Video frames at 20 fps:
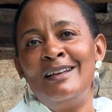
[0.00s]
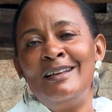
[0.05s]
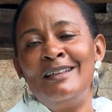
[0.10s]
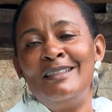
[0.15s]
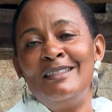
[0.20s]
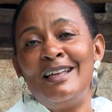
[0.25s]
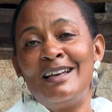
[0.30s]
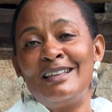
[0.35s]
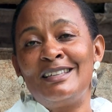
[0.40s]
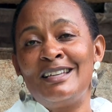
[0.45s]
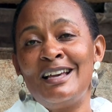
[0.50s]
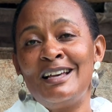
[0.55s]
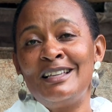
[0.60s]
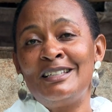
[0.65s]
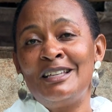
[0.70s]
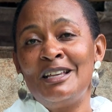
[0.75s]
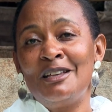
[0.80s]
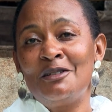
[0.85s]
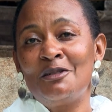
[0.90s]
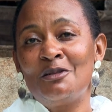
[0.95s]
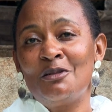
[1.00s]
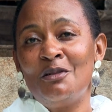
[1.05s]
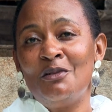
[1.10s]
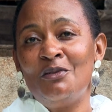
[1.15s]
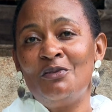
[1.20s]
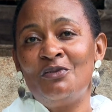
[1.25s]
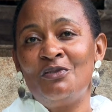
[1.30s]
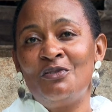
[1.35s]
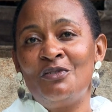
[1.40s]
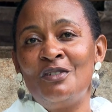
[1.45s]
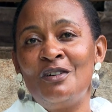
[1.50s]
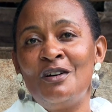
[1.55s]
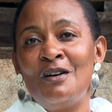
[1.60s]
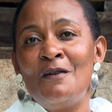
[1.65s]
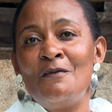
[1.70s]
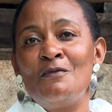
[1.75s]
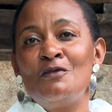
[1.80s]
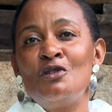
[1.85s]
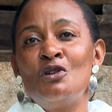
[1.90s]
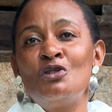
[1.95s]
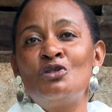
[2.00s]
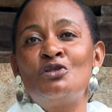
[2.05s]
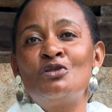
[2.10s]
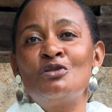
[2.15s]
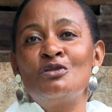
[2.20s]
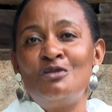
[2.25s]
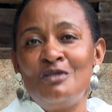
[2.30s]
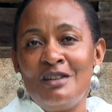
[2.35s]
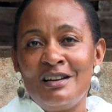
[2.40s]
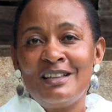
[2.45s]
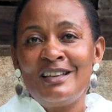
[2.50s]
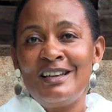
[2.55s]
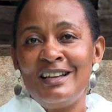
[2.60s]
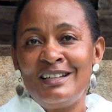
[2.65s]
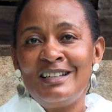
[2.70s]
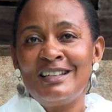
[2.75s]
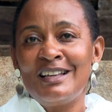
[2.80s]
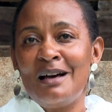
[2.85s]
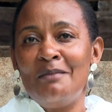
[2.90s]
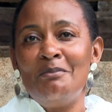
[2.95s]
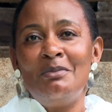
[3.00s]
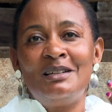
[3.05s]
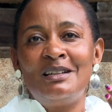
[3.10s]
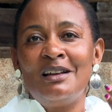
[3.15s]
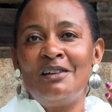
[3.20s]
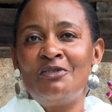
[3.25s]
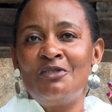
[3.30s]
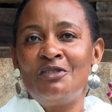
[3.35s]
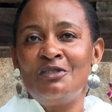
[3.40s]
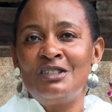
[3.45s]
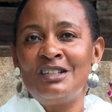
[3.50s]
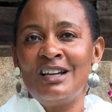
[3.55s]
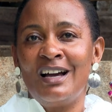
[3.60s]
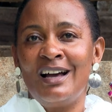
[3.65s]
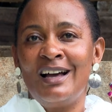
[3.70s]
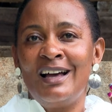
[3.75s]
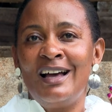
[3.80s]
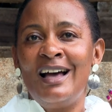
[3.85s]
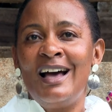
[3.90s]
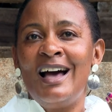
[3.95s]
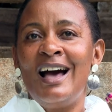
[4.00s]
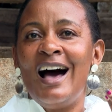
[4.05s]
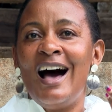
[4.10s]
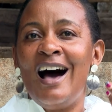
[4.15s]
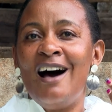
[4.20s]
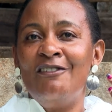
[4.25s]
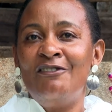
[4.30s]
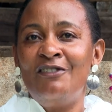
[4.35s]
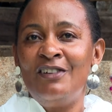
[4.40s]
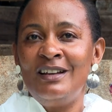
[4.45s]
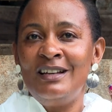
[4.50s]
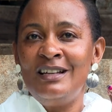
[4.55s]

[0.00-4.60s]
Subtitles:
the chances of your children getting a better future are very